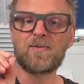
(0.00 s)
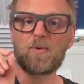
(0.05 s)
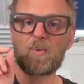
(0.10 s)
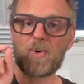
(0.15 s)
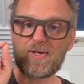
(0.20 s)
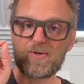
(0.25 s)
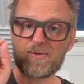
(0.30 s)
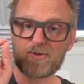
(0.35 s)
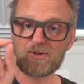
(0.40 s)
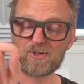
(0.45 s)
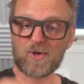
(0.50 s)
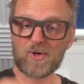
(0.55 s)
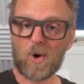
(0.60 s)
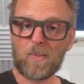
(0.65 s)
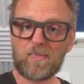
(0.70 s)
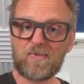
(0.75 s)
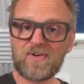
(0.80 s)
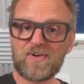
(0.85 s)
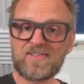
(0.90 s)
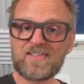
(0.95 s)
when you
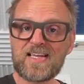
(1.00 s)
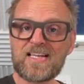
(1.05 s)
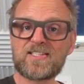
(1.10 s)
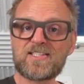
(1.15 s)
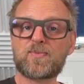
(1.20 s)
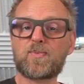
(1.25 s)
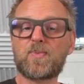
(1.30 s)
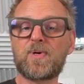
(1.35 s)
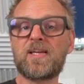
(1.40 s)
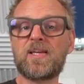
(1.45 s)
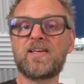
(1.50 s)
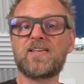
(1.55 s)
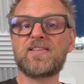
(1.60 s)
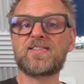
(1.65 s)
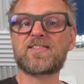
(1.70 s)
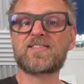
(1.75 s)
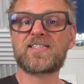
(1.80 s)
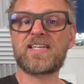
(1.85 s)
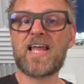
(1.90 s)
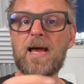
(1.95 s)
store presets, we
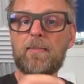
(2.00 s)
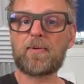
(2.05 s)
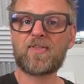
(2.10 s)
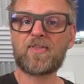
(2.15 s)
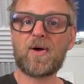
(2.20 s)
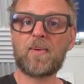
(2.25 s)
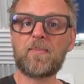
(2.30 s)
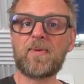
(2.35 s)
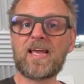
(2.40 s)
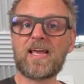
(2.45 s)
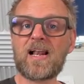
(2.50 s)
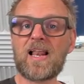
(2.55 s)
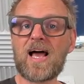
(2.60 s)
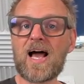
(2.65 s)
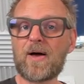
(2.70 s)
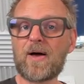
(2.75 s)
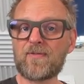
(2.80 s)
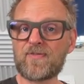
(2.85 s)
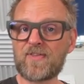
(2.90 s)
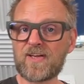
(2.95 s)
snap a thumbnail
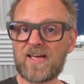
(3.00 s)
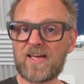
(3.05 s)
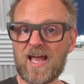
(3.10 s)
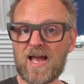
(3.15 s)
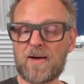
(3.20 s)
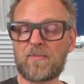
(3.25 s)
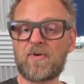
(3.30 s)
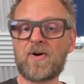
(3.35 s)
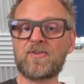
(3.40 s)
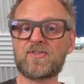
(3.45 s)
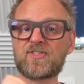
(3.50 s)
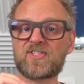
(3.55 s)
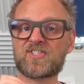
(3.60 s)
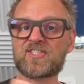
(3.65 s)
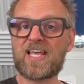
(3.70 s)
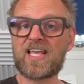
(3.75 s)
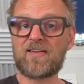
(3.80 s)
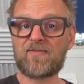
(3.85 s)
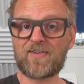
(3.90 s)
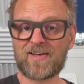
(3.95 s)
out of the camera,
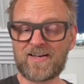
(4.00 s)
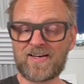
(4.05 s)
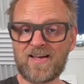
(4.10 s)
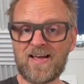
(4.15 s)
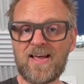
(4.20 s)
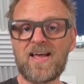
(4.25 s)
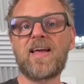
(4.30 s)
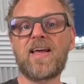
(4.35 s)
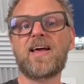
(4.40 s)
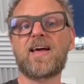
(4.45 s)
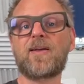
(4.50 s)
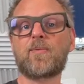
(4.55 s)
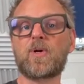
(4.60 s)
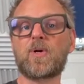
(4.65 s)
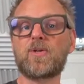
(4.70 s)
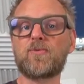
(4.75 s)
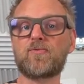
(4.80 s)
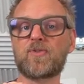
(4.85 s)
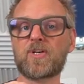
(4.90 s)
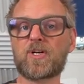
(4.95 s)
save it, and
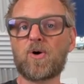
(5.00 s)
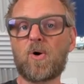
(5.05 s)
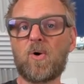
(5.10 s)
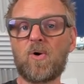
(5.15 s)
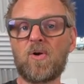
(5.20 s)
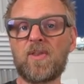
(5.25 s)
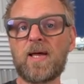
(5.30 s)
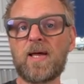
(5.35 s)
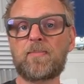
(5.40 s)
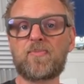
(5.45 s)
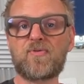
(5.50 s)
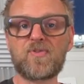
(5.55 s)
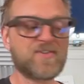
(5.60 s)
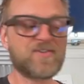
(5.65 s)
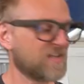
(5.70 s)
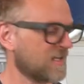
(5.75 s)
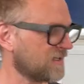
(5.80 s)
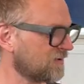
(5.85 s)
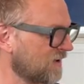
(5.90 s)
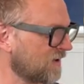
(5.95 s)
when you recall that
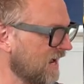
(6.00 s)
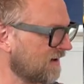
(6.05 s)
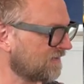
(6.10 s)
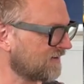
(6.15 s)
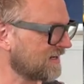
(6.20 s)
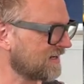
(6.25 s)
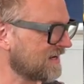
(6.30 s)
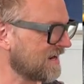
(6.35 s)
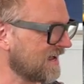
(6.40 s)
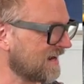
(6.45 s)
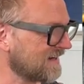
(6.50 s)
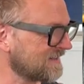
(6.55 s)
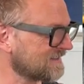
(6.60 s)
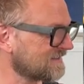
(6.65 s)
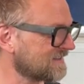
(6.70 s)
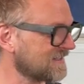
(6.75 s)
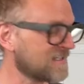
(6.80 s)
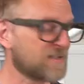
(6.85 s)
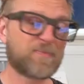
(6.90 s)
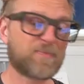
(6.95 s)
preset, you have a
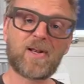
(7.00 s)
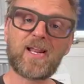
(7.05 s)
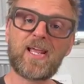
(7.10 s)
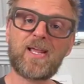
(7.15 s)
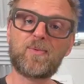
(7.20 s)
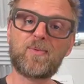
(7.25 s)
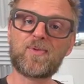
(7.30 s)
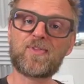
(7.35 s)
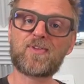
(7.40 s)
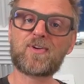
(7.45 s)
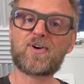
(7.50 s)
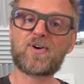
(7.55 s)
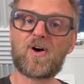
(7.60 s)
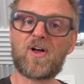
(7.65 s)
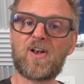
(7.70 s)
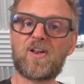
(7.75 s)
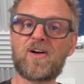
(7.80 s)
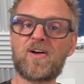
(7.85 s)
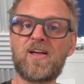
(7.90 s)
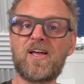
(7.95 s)
nice display with
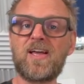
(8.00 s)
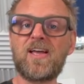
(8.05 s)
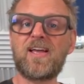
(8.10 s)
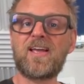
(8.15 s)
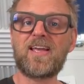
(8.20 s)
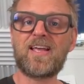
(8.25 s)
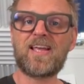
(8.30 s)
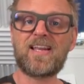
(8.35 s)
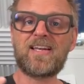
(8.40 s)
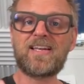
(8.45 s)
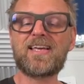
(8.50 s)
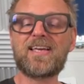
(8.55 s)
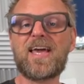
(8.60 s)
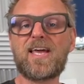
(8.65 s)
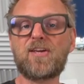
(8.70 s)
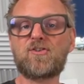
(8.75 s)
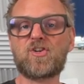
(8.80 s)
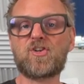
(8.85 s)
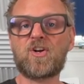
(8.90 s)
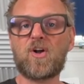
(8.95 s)
color
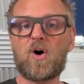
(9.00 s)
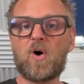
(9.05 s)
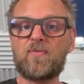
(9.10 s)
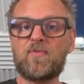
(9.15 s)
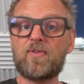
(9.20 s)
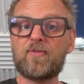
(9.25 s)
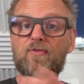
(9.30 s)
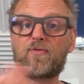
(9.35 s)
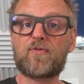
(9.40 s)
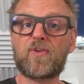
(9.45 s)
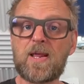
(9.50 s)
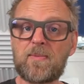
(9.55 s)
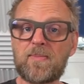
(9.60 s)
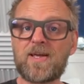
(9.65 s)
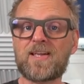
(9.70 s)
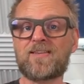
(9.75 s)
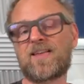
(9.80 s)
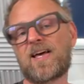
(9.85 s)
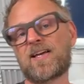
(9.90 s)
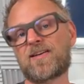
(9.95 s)
indication of the
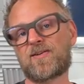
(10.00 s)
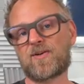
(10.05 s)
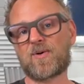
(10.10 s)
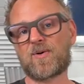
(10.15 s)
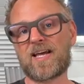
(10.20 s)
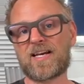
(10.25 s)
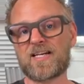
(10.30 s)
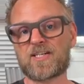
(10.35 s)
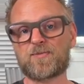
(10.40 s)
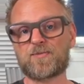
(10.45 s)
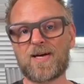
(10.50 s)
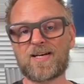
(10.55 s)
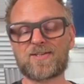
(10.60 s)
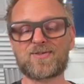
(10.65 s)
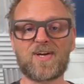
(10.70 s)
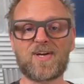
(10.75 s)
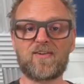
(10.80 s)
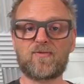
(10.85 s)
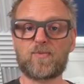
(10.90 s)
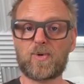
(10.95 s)
framing that you can expect
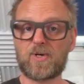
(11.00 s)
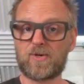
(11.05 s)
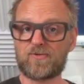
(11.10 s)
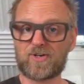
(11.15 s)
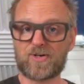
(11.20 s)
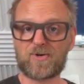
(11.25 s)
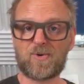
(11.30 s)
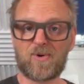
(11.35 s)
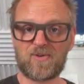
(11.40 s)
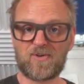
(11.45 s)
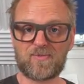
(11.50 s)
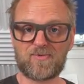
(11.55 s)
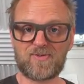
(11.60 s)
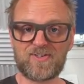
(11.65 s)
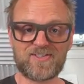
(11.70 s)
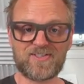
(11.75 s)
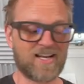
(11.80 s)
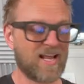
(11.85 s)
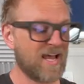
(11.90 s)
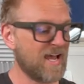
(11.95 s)
to have when you recall the
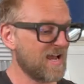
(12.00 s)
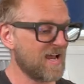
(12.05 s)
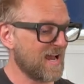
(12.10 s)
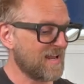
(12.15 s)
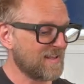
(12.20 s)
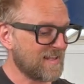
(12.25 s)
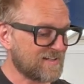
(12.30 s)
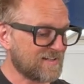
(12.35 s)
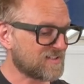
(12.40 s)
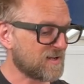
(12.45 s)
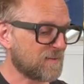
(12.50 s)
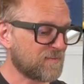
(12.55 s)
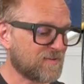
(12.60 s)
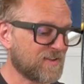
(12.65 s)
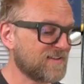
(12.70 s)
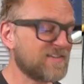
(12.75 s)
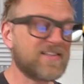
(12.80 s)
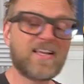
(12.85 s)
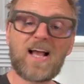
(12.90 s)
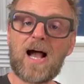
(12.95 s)
preset. And that's
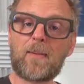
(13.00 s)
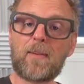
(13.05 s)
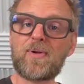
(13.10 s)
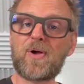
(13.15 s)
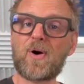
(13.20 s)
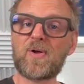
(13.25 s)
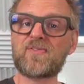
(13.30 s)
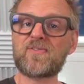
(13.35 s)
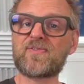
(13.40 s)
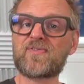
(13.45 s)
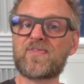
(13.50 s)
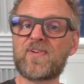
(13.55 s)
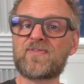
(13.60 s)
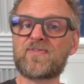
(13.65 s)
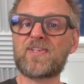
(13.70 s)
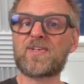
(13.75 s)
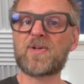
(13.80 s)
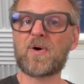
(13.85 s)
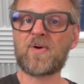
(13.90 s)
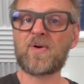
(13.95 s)
something the
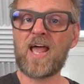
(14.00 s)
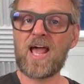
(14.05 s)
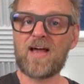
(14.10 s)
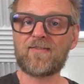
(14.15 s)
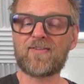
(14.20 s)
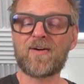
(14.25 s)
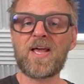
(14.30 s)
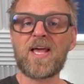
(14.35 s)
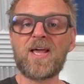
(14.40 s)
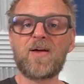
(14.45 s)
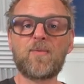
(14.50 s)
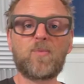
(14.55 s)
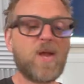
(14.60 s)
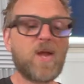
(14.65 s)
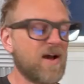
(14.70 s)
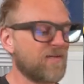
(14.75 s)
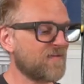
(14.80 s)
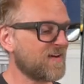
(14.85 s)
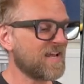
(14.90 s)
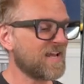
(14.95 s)
ARRI don't have. We
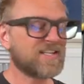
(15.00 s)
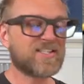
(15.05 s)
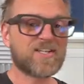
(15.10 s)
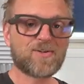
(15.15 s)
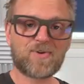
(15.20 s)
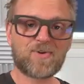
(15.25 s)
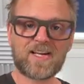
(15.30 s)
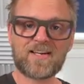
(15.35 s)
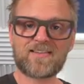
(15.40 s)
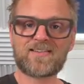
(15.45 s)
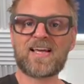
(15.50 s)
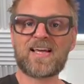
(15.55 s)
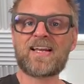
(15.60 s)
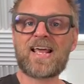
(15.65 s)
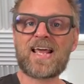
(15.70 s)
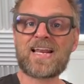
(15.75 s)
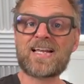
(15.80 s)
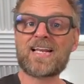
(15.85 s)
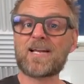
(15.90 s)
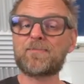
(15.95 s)
have integrated
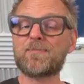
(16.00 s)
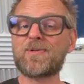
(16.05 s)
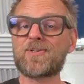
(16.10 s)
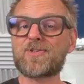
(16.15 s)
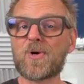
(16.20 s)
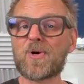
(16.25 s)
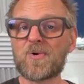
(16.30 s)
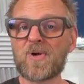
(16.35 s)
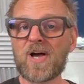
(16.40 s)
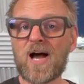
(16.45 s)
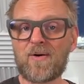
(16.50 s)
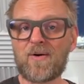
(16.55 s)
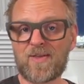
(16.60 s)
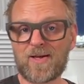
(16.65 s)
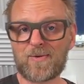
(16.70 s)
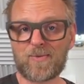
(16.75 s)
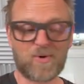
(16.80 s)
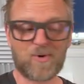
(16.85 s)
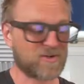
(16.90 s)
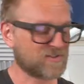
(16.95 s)
that, and let me show you how
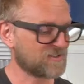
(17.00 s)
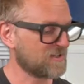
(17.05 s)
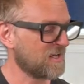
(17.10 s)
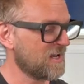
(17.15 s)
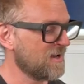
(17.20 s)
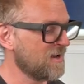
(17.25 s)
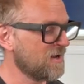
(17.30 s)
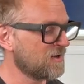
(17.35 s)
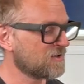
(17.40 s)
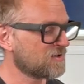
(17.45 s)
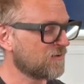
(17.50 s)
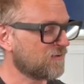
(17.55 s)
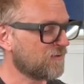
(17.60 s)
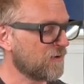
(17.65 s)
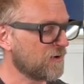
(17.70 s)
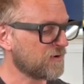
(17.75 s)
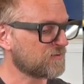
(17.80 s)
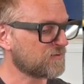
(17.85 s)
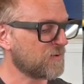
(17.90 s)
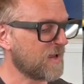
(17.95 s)
that works. So
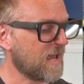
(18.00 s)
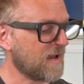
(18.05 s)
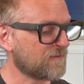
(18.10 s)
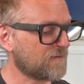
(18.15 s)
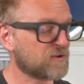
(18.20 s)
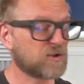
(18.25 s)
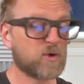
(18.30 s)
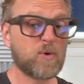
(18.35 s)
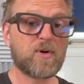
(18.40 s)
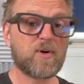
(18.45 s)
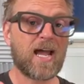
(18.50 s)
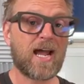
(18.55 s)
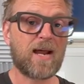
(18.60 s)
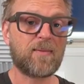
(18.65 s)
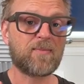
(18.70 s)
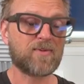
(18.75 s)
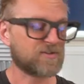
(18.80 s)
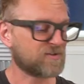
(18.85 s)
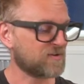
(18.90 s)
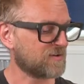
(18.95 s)
first we have two
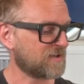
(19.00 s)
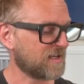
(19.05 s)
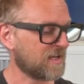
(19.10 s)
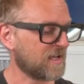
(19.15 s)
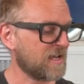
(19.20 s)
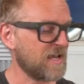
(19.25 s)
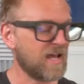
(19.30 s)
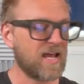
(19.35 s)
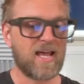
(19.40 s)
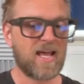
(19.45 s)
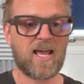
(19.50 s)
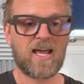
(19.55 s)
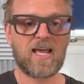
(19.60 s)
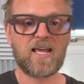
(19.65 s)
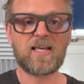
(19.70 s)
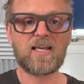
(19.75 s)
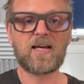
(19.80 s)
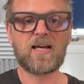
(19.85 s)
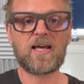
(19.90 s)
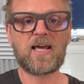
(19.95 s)
cameras today,
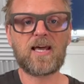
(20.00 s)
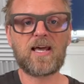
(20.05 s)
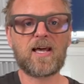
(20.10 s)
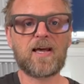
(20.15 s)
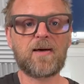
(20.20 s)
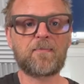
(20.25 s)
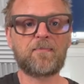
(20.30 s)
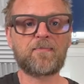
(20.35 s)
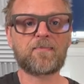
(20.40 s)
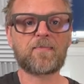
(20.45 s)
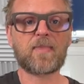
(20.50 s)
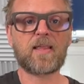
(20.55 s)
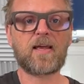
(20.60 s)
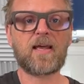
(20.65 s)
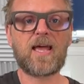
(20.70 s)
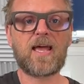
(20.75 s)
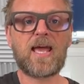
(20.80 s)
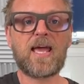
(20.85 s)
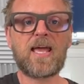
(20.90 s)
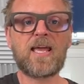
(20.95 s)
a
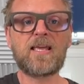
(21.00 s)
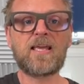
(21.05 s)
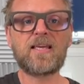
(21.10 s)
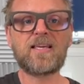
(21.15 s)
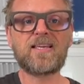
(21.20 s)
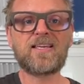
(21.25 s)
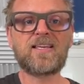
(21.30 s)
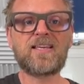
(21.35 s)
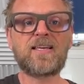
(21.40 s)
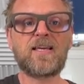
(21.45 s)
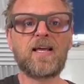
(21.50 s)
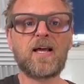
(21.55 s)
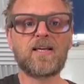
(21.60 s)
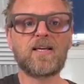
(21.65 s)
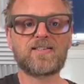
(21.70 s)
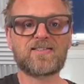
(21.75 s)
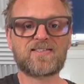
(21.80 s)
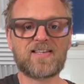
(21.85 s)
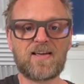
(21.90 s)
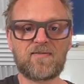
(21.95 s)

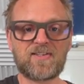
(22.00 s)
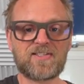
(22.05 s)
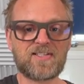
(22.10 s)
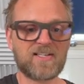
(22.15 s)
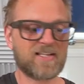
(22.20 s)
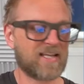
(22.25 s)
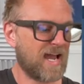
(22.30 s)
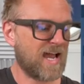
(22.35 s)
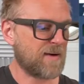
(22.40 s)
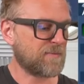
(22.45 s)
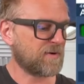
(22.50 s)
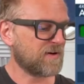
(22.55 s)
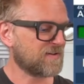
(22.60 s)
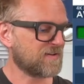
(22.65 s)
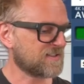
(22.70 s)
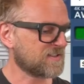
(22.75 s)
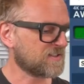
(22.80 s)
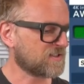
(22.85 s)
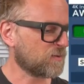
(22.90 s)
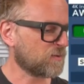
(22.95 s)
AE70 camera.
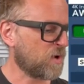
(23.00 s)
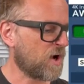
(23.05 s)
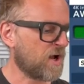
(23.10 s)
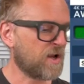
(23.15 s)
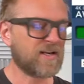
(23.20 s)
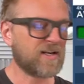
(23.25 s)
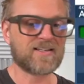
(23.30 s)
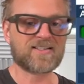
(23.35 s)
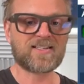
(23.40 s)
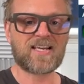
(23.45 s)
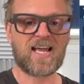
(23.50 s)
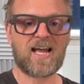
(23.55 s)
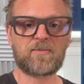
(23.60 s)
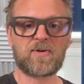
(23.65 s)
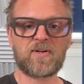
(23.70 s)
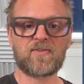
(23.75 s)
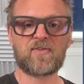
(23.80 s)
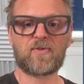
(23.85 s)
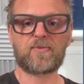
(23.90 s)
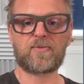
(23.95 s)
This is the one, it's
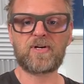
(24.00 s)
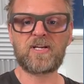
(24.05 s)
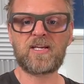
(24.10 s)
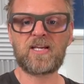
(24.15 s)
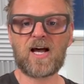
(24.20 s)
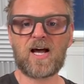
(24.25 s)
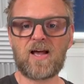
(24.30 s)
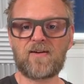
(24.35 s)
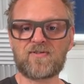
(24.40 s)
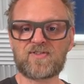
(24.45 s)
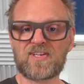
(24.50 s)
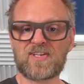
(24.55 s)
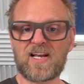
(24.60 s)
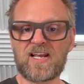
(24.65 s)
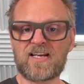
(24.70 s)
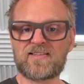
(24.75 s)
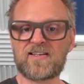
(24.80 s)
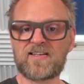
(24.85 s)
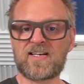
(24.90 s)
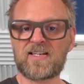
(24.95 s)
camera 3. I have
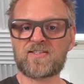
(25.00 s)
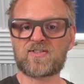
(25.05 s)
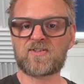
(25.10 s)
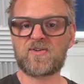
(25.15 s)
selected it